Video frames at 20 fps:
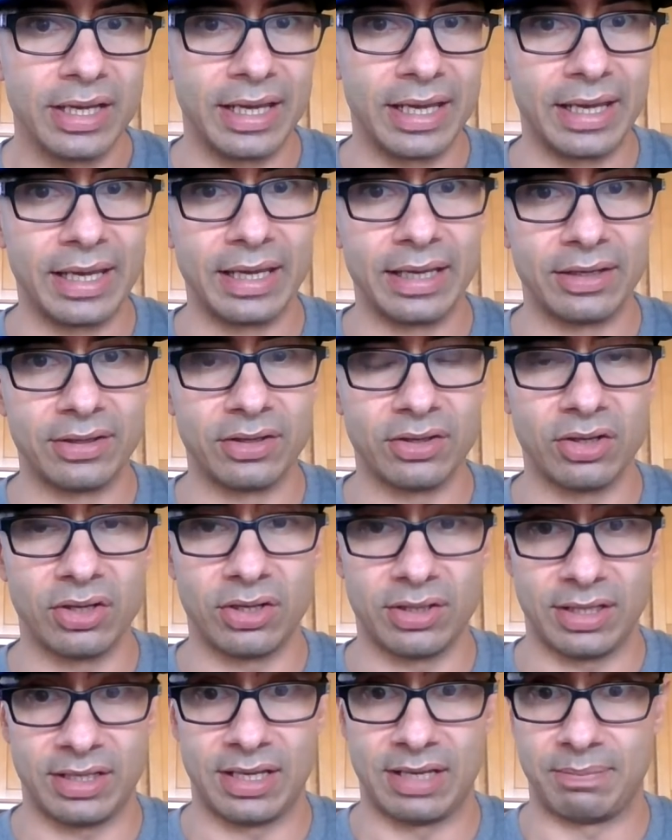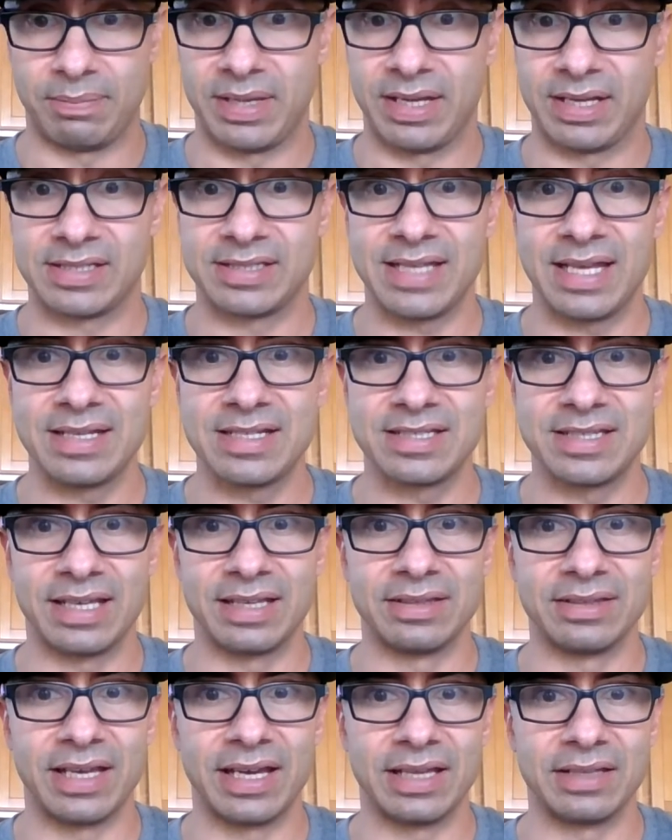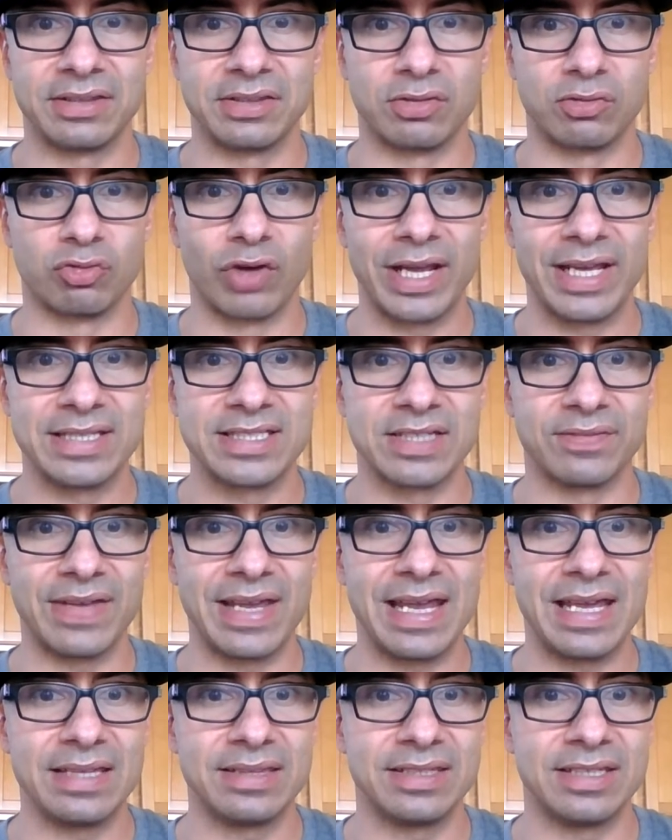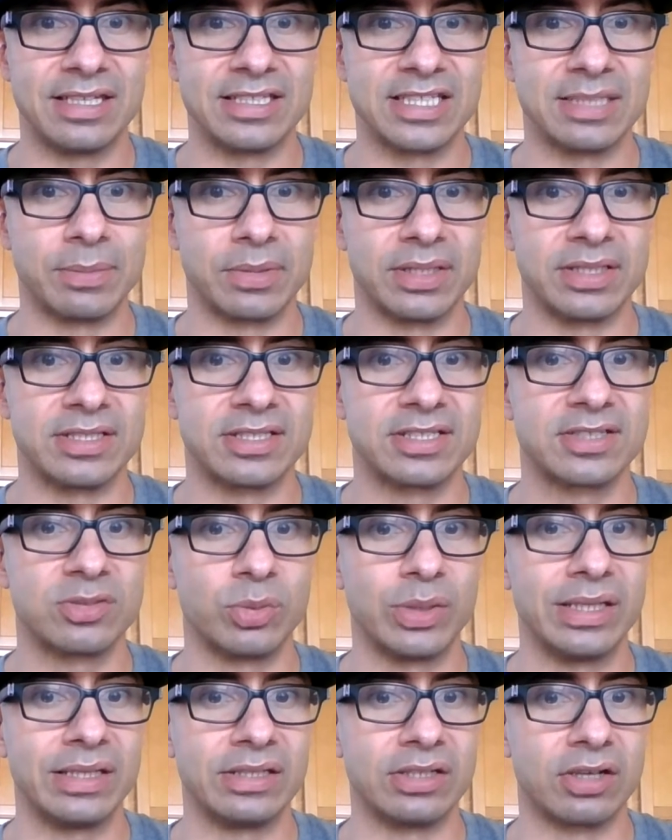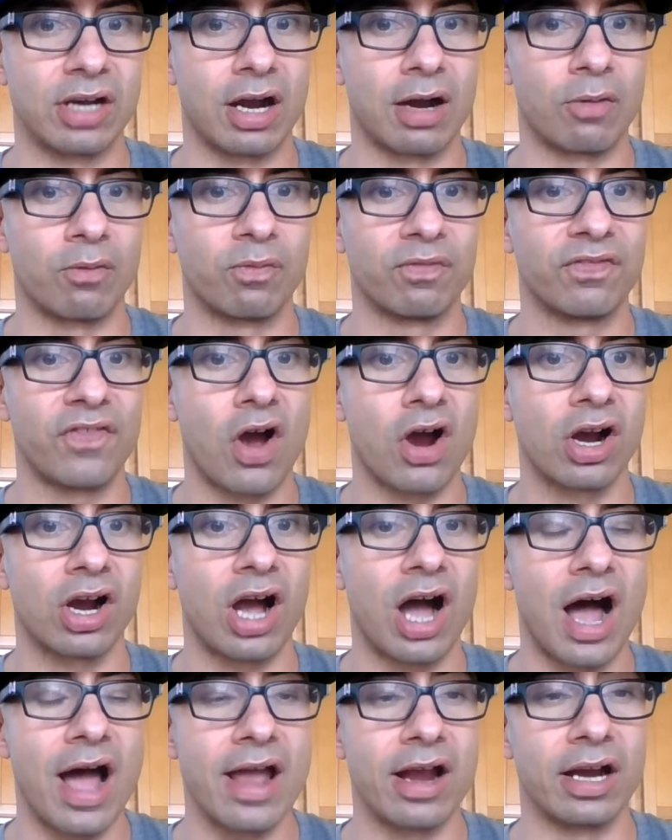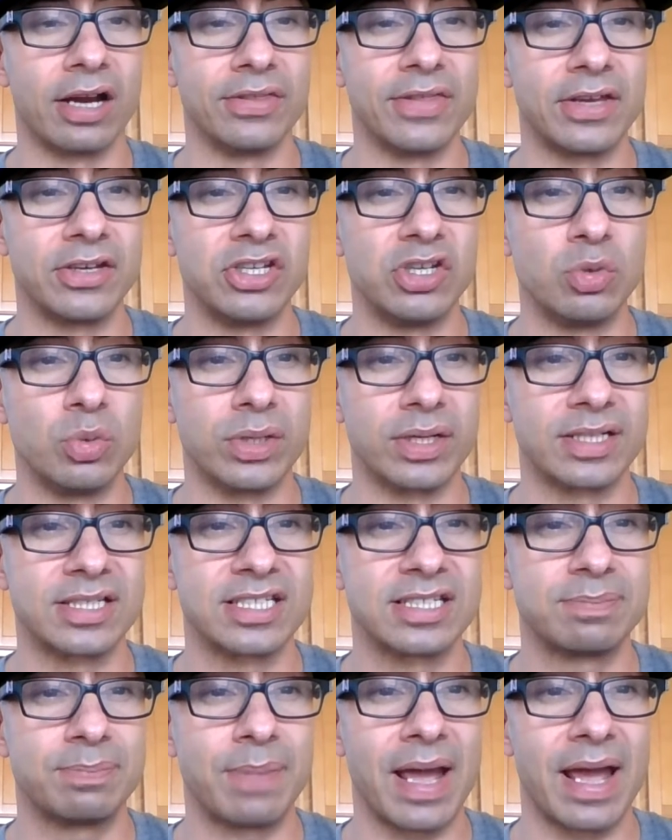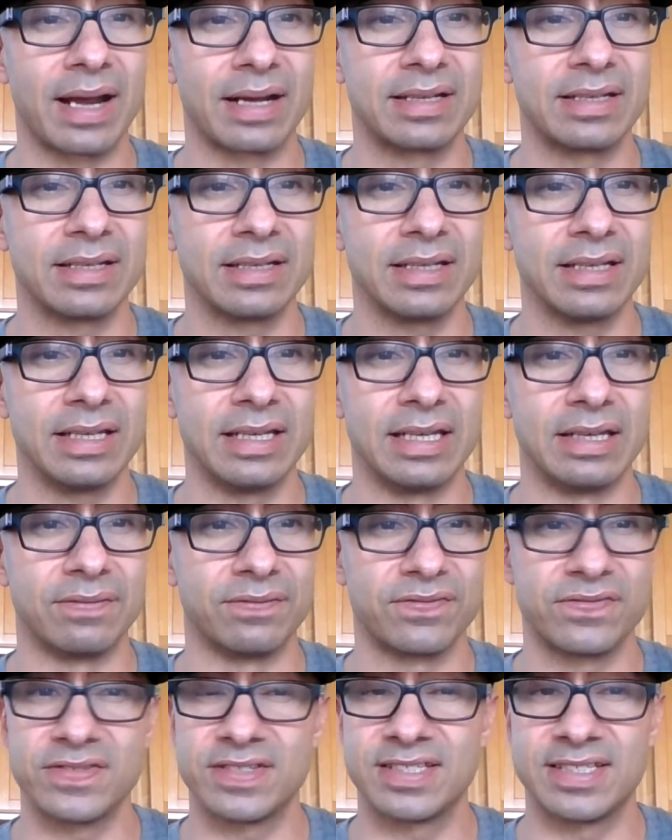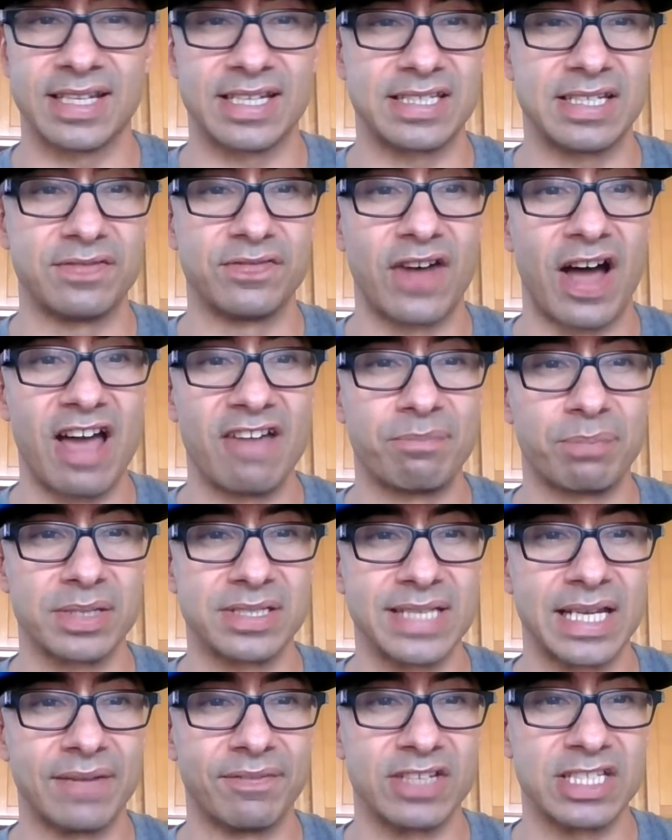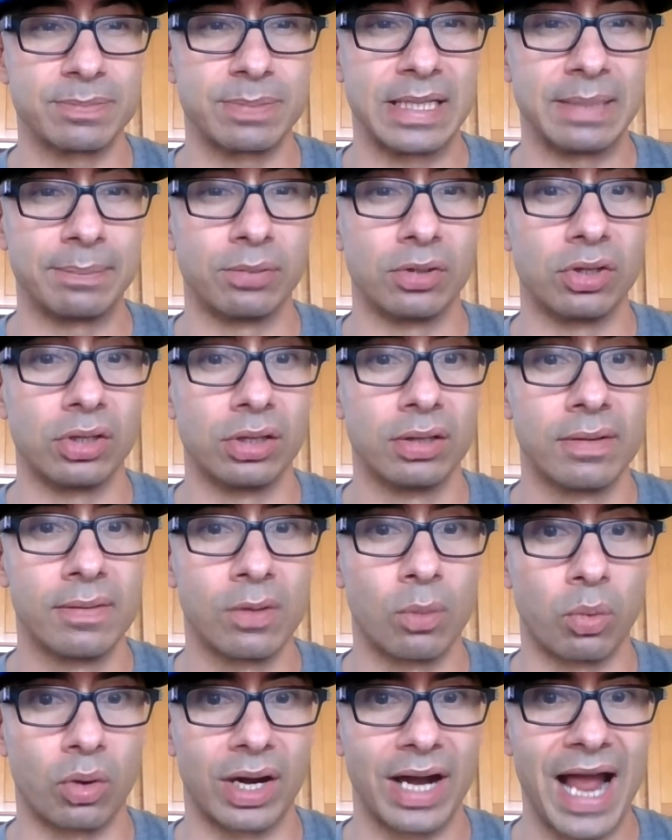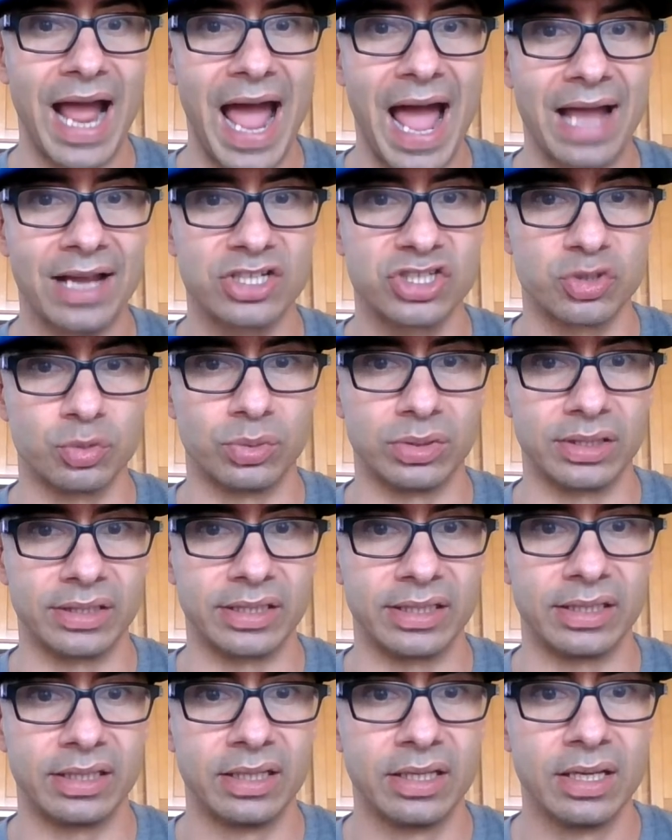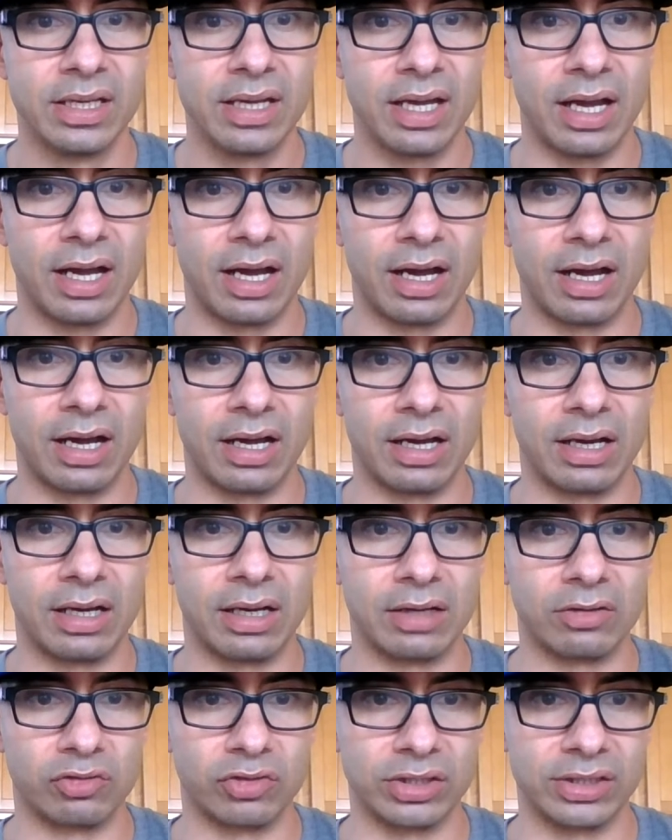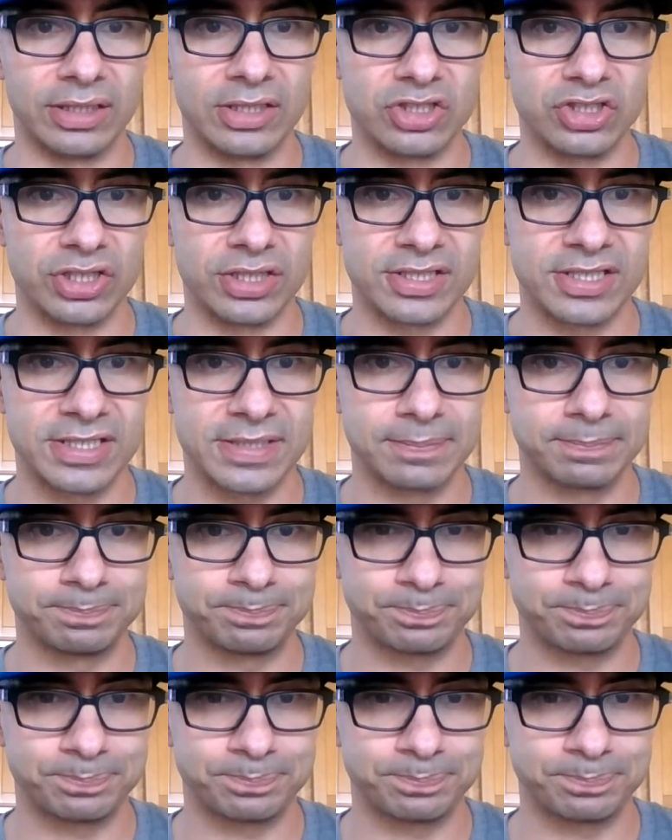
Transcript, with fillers: And it makes sense then that the rates of atheism in Sweden are far higher than you would expect if 65% of its people were actually uh, religious.